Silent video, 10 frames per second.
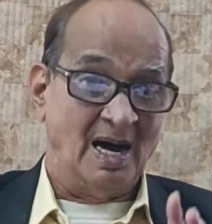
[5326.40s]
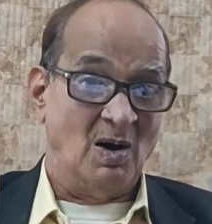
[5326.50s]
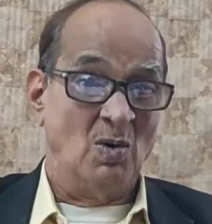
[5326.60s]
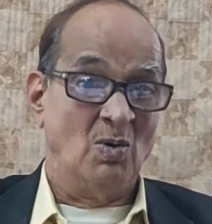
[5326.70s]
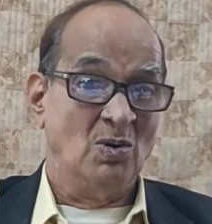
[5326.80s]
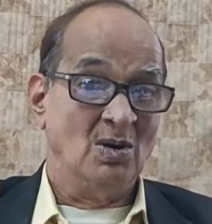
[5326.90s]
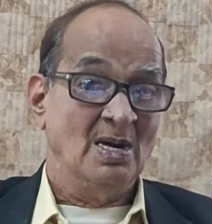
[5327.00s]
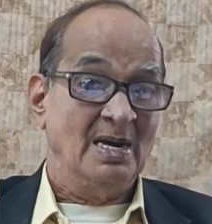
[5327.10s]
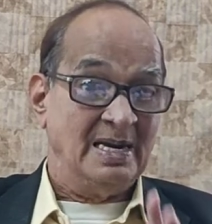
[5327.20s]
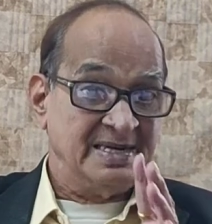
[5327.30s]
Now,
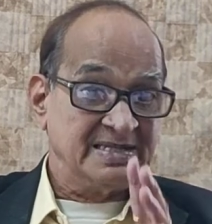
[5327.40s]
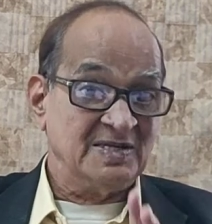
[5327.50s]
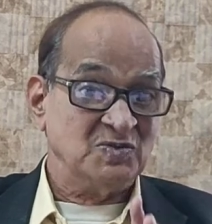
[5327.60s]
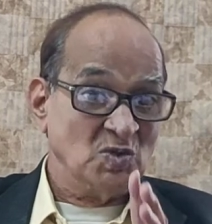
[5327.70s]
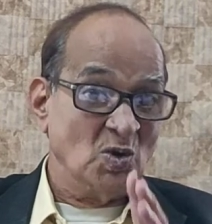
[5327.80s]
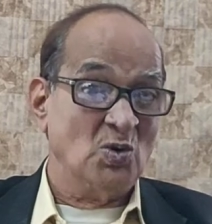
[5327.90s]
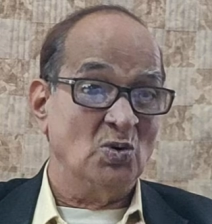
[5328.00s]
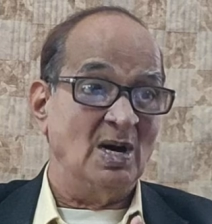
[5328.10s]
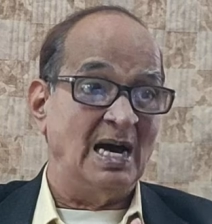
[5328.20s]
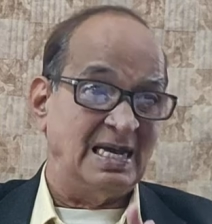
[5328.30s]
it is
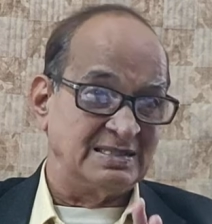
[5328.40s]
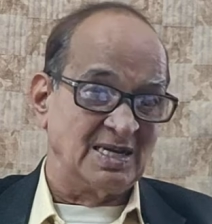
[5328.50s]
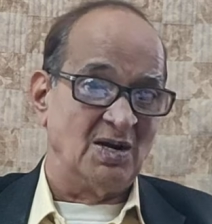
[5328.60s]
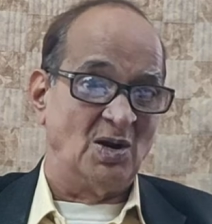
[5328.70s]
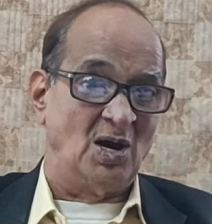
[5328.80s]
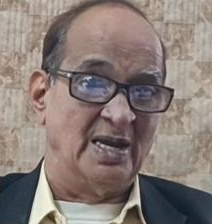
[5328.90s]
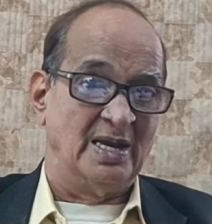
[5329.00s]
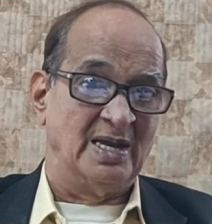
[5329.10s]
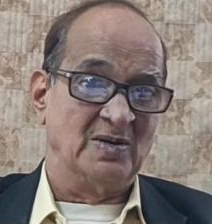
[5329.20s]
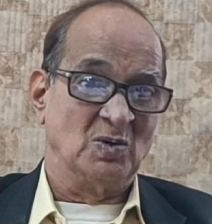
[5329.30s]
you as a
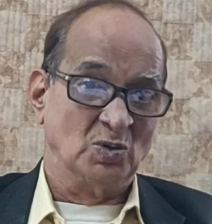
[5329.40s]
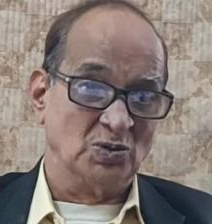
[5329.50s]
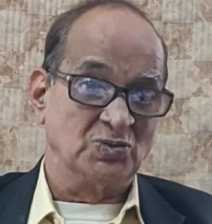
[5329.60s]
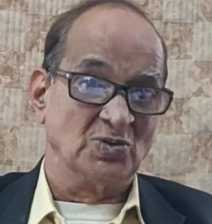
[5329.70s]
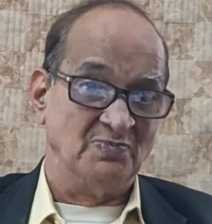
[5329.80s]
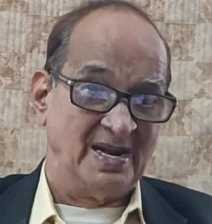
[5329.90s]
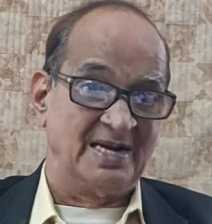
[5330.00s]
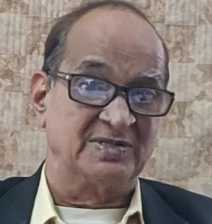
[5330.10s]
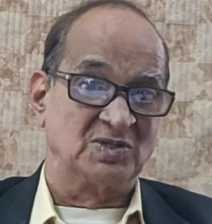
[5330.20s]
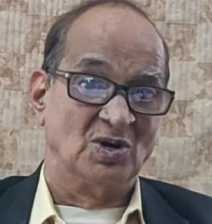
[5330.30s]
lawyer who should
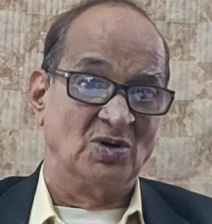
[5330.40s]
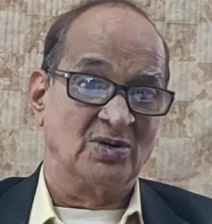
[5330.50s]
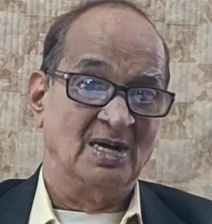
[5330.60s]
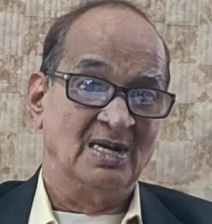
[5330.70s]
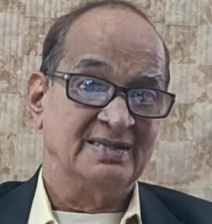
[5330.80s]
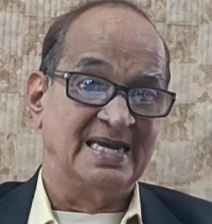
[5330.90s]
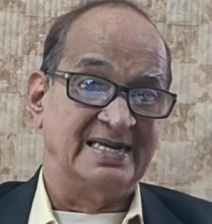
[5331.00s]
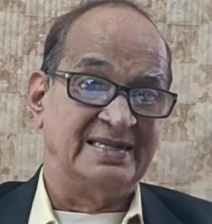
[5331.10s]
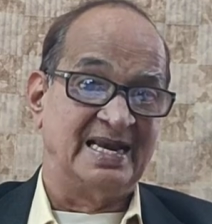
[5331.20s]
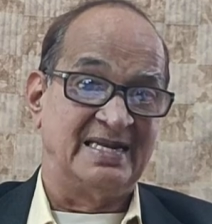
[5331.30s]
make sure
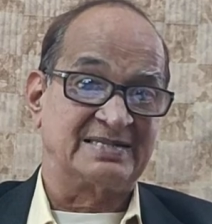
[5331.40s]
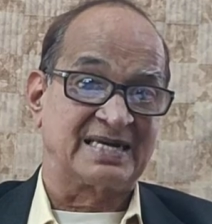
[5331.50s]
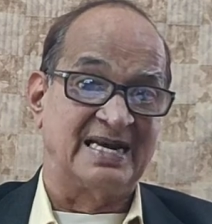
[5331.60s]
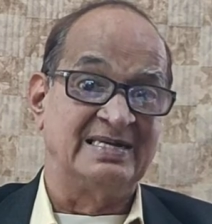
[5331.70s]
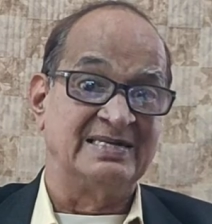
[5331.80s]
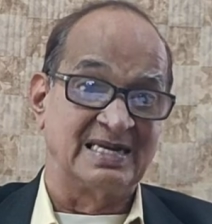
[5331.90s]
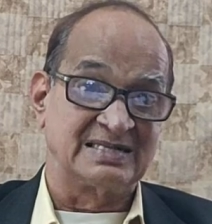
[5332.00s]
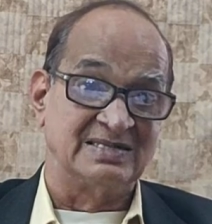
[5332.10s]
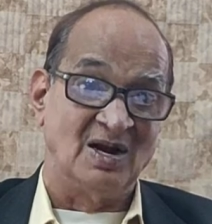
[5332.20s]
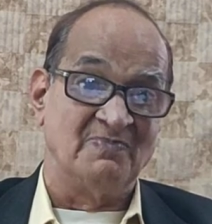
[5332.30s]
that the restraint
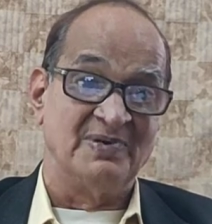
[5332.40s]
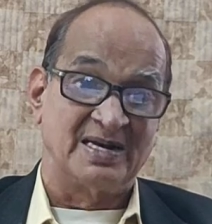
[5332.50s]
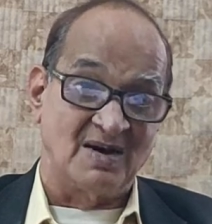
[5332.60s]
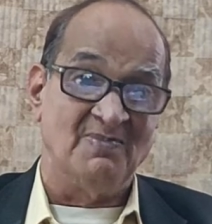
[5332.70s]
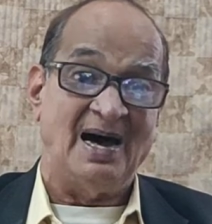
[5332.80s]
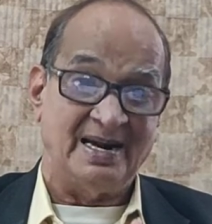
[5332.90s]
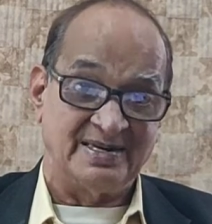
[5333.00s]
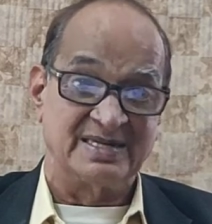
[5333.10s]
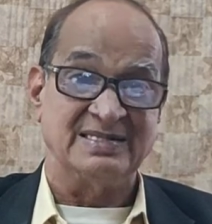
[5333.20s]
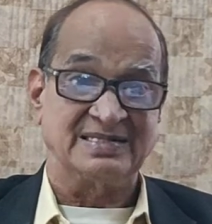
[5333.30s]
does not become
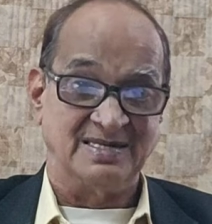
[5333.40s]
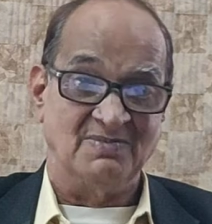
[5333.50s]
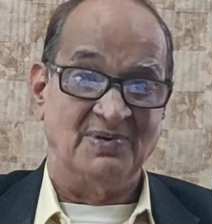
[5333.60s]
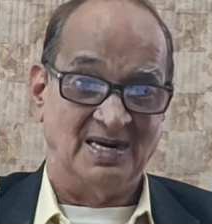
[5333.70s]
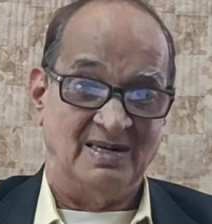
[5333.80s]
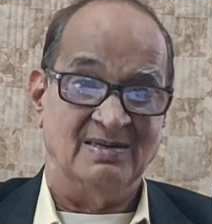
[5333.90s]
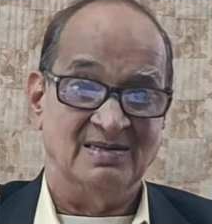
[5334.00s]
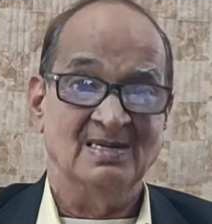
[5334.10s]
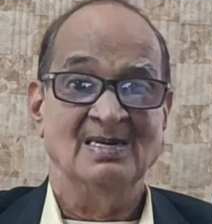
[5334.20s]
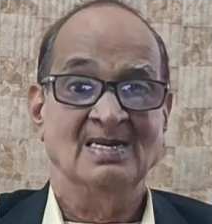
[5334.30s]
unreasonable.
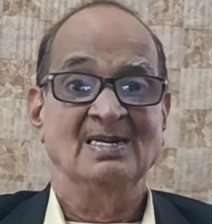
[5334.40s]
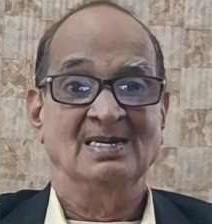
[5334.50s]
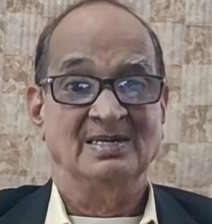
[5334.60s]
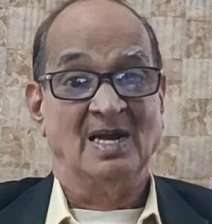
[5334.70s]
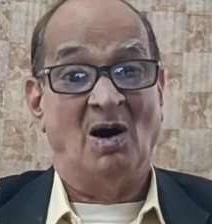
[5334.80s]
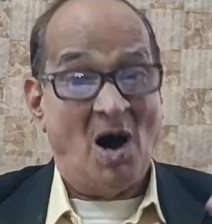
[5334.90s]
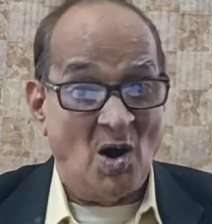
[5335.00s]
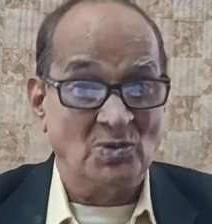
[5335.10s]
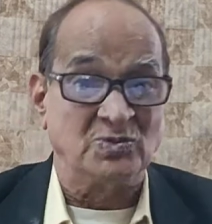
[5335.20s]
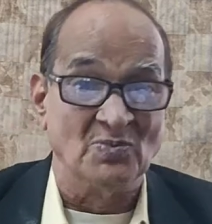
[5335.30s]
Now,
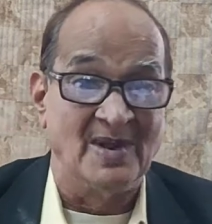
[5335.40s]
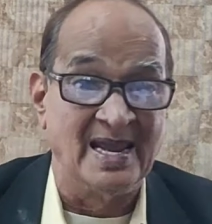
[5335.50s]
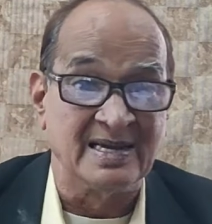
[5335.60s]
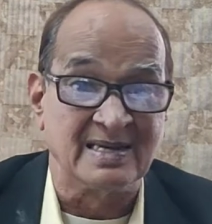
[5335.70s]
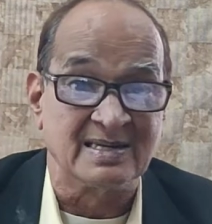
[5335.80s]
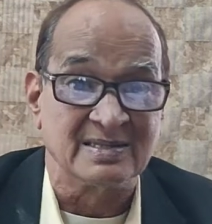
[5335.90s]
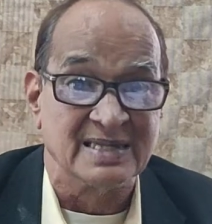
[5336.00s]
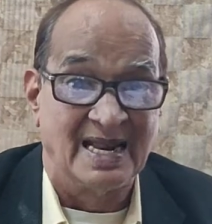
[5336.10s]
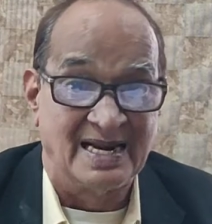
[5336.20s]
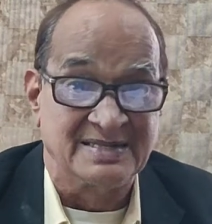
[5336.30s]
how to make
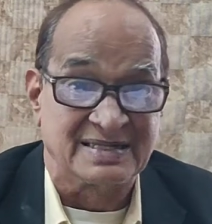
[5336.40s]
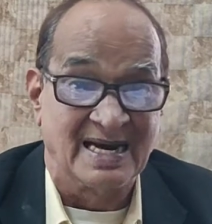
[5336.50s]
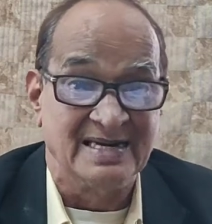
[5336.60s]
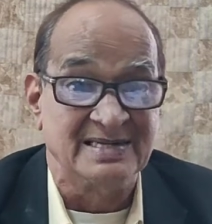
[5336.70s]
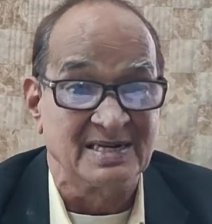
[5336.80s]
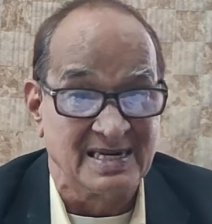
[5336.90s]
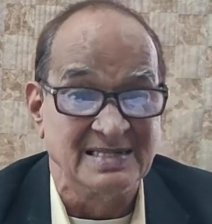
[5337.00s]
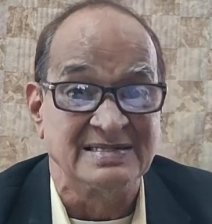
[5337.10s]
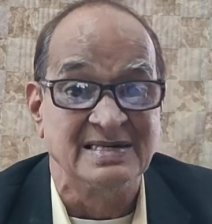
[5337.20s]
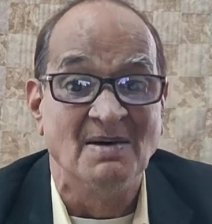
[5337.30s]
the restraint
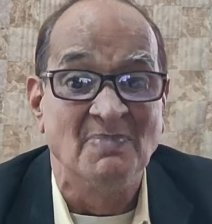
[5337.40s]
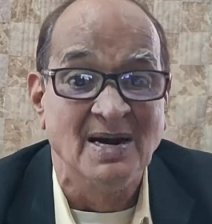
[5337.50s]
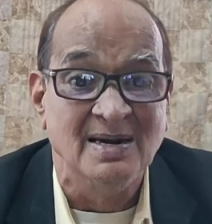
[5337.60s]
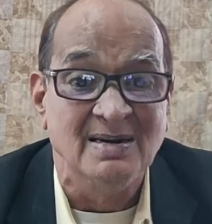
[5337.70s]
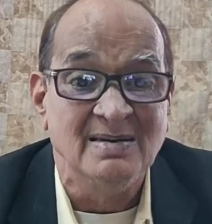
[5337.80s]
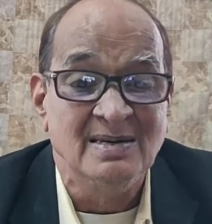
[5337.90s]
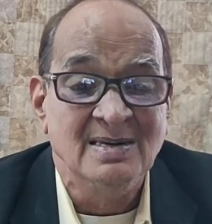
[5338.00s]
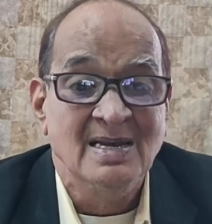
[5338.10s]
reasonable?